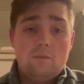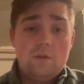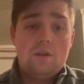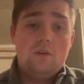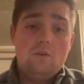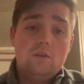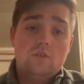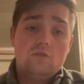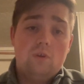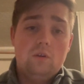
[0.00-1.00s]
with a new
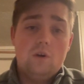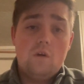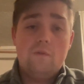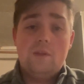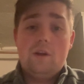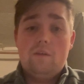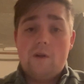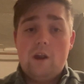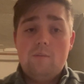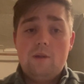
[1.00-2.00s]
control over their
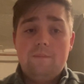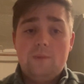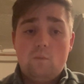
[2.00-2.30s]
environment